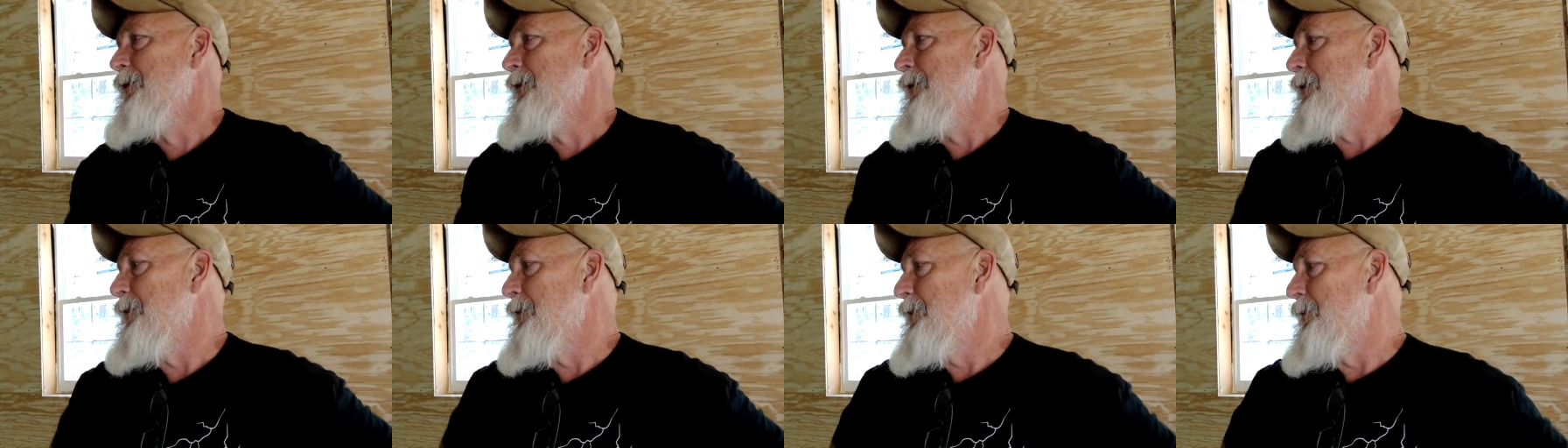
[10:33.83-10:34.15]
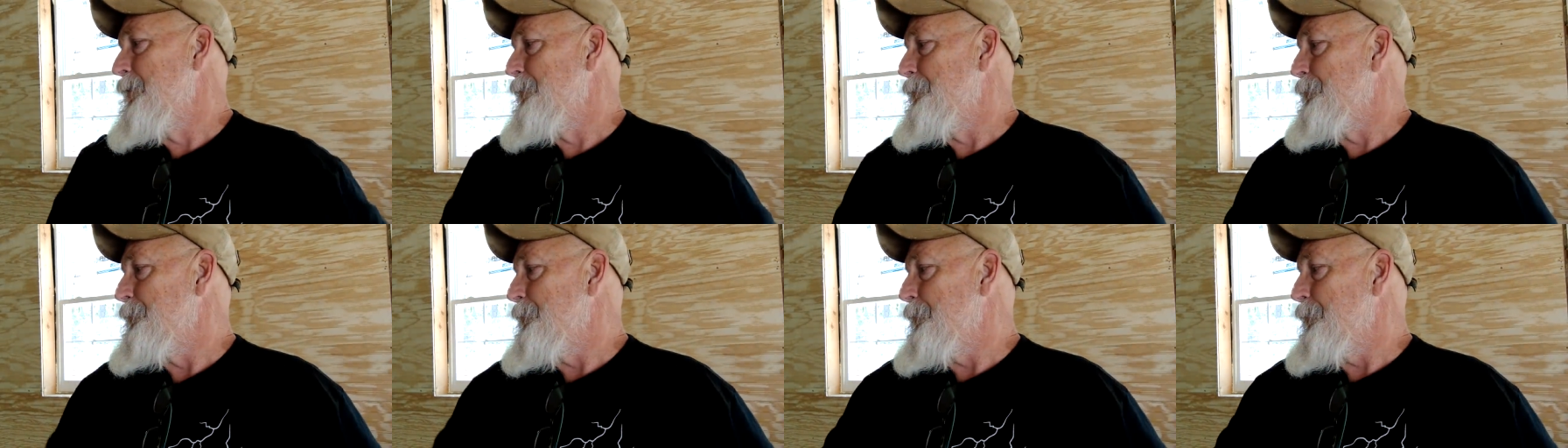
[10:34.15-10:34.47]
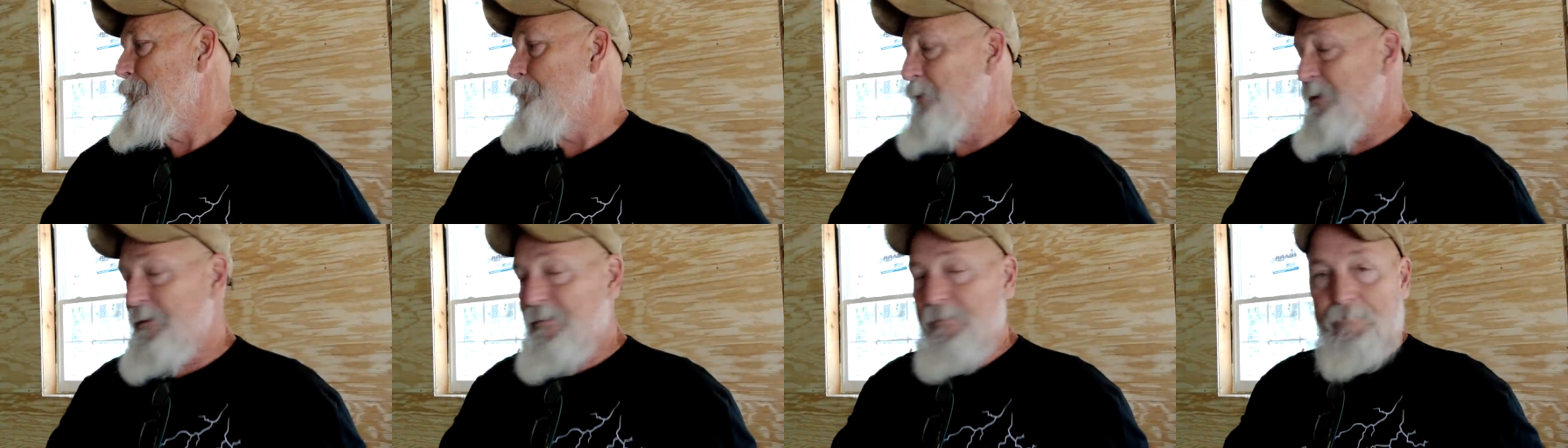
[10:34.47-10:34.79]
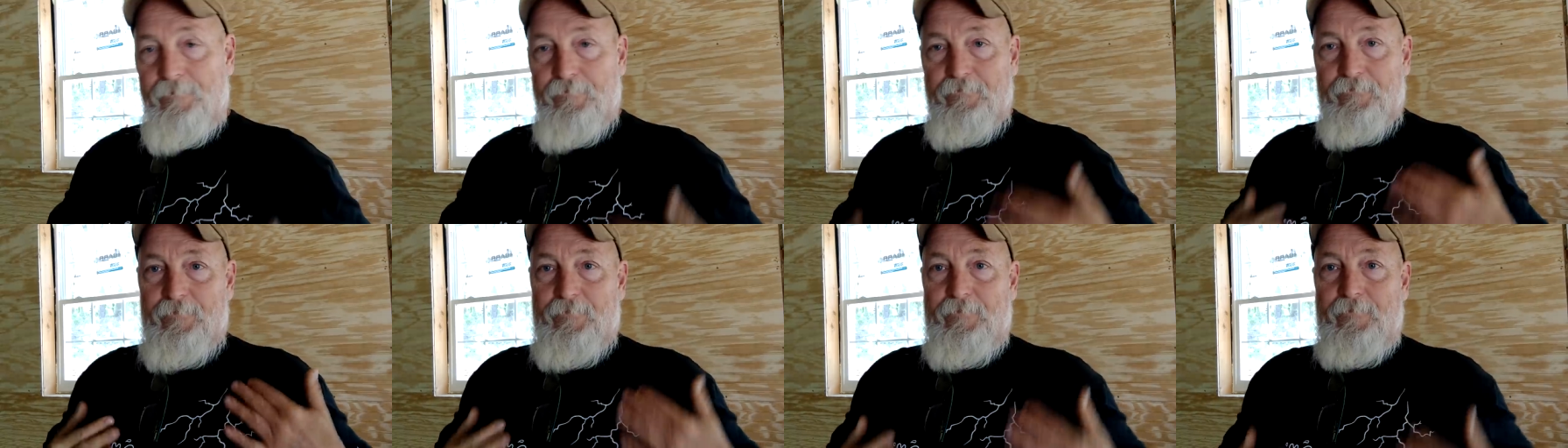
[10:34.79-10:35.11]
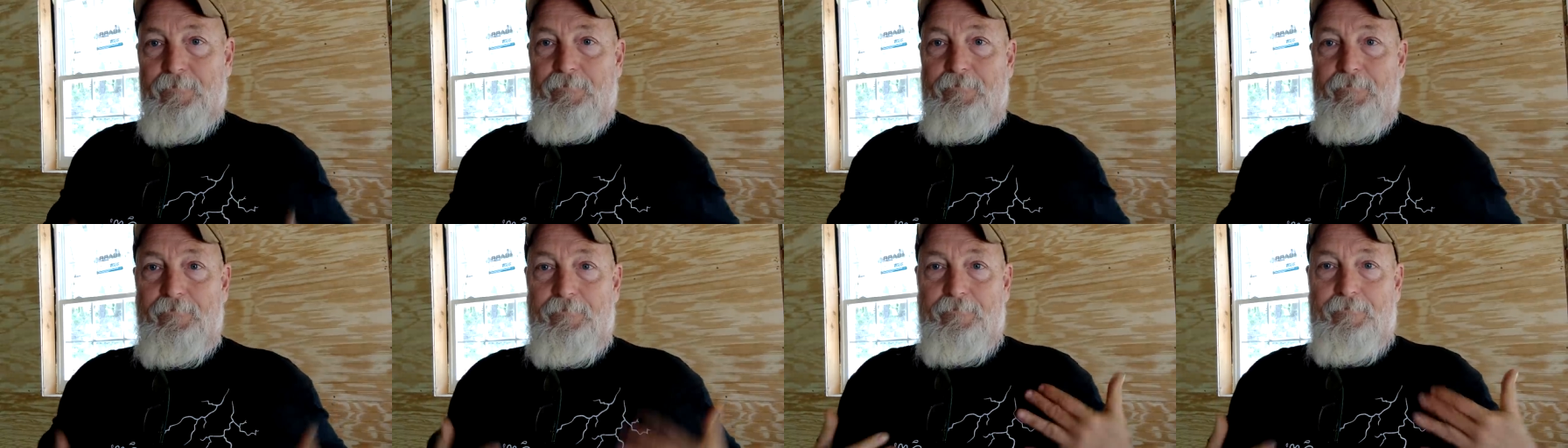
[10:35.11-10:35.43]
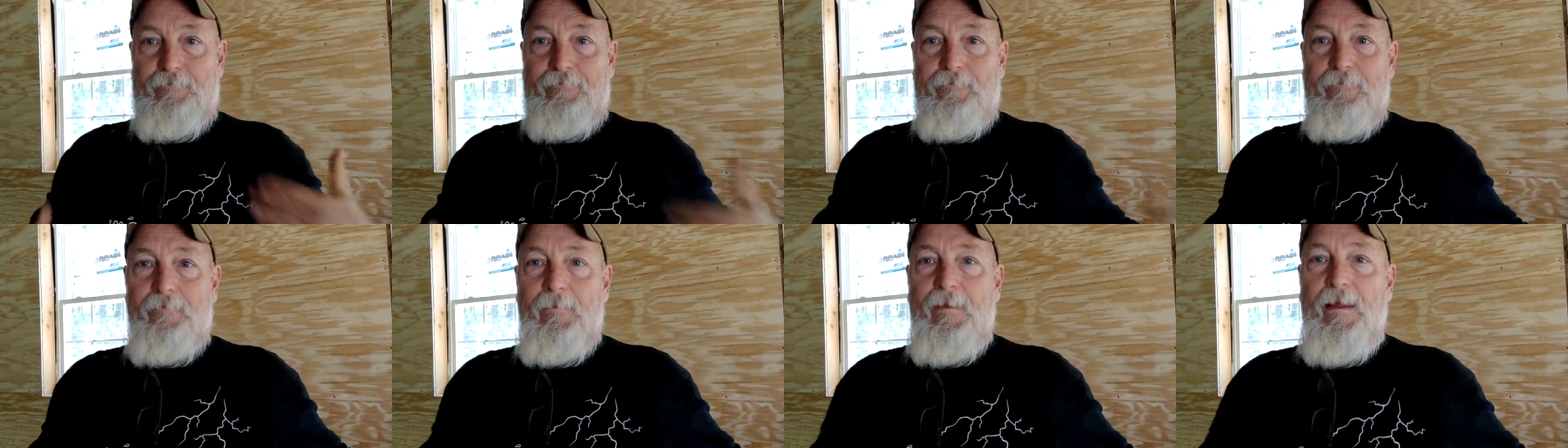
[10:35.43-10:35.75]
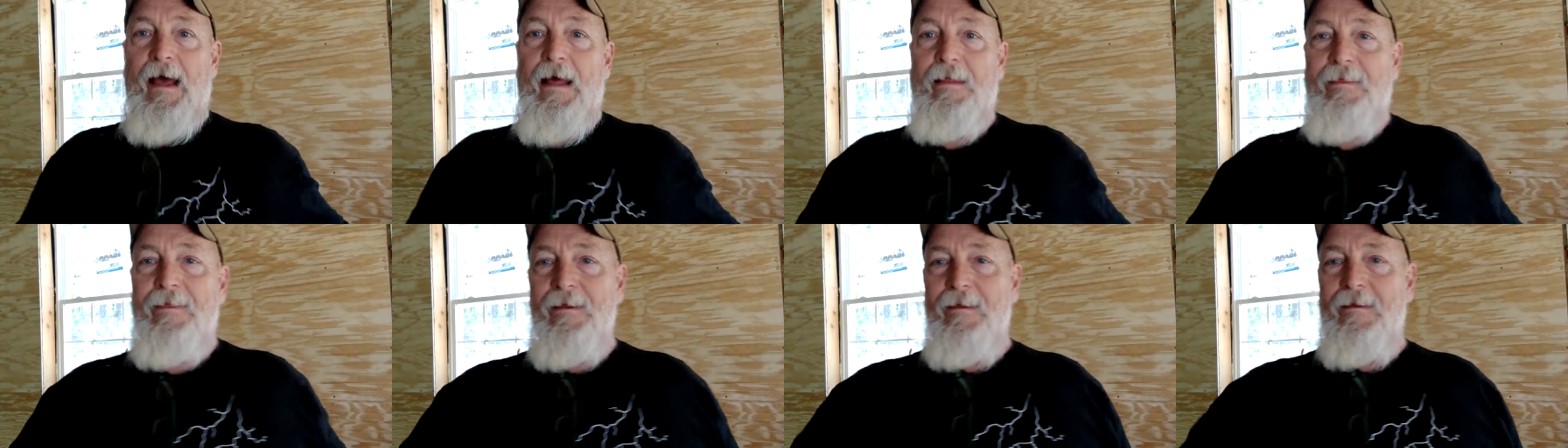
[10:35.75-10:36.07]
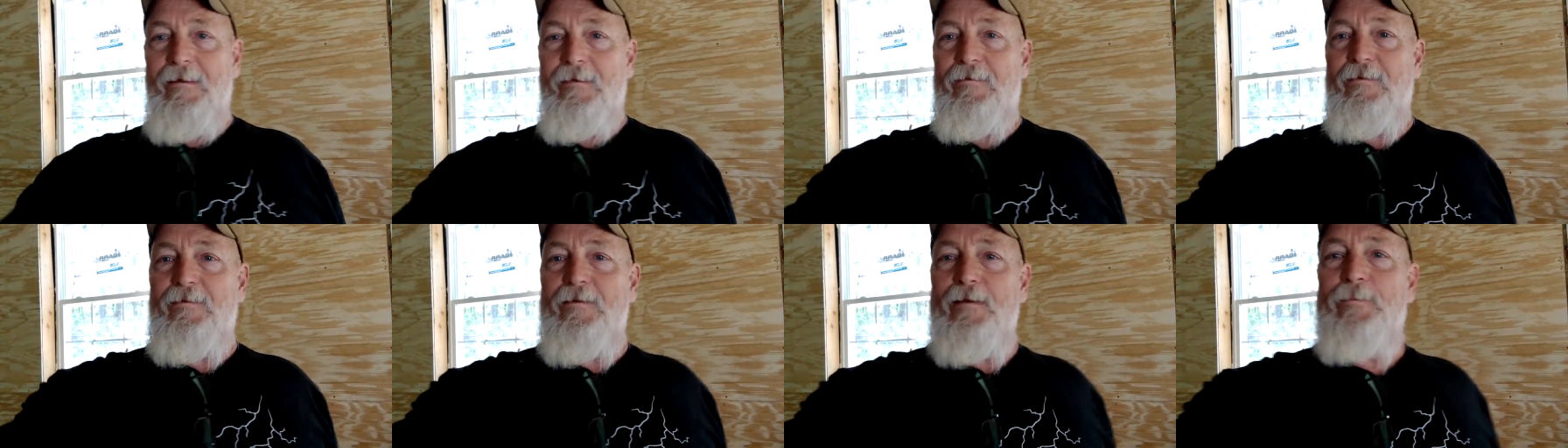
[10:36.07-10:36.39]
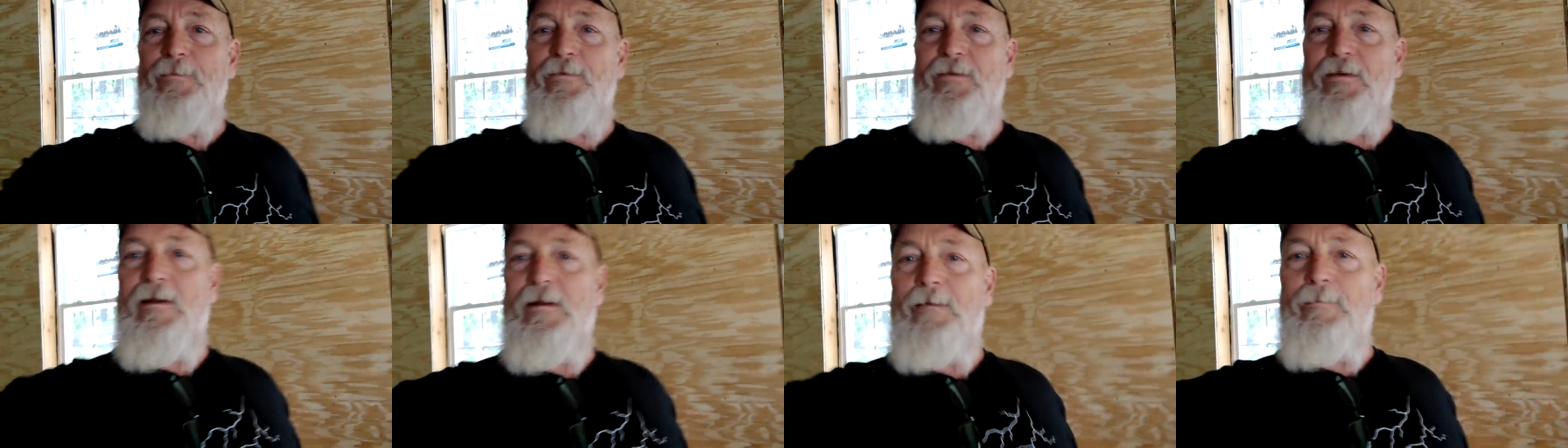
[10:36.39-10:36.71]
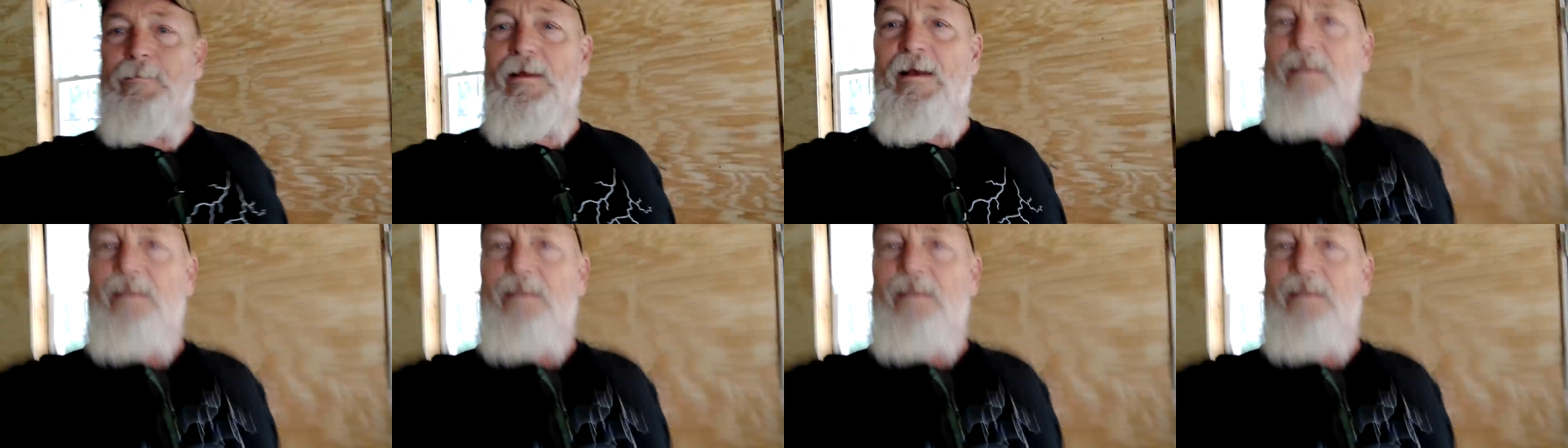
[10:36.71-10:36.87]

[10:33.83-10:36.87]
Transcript: Um, but I think it sums it up